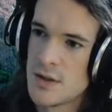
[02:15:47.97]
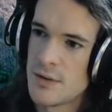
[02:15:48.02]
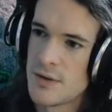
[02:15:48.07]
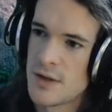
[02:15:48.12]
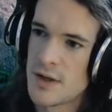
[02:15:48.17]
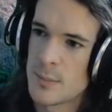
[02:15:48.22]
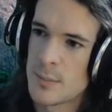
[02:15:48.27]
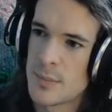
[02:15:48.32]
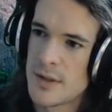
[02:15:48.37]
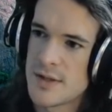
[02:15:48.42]
you
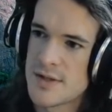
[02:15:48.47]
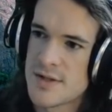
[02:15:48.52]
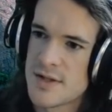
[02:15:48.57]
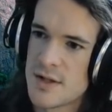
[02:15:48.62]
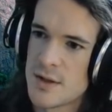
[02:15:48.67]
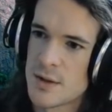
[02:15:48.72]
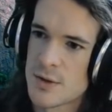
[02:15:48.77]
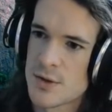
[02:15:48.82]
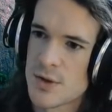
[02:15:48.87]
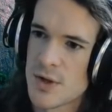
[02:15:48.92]
think
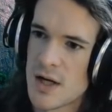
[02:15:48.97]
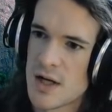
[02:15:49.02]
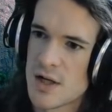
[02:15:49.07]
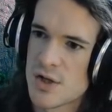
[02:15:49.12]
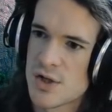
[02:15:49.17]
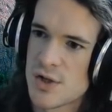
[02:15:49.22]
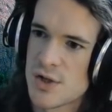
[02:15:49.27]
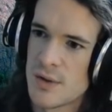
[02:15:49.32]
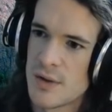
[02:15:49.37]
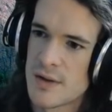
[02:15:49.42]
BC are
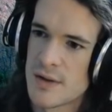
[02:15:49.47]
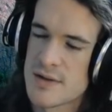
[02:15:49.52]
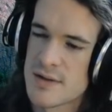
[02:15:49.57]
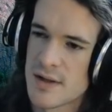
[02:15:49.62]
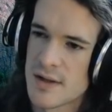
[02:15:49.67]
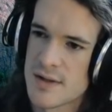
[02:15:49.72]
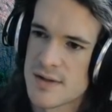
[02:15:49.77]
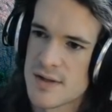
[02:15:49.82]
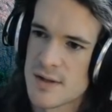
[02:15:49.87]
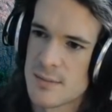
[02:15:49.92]
trash units
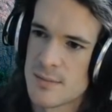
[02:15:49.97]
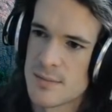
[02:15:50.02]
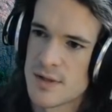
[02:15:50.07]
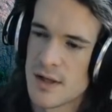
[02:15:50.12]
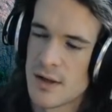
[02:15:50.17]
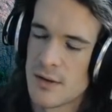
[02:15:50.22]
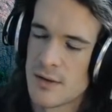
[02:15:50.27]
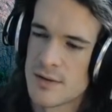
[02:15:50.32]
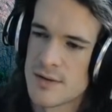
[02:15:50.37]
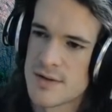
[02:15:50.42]
like some
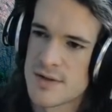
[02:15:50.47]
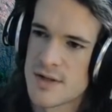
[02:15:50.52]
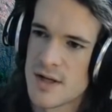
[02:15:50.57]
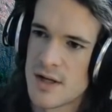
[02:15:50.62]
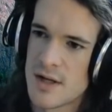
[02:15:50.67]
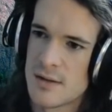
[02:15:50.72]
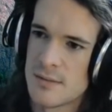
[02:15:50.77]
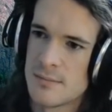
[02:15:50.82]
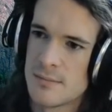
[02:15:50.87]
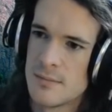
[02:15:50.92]
Terrans
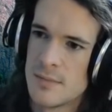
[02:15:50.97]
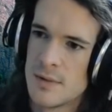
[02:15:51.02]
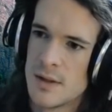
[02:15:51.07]
say?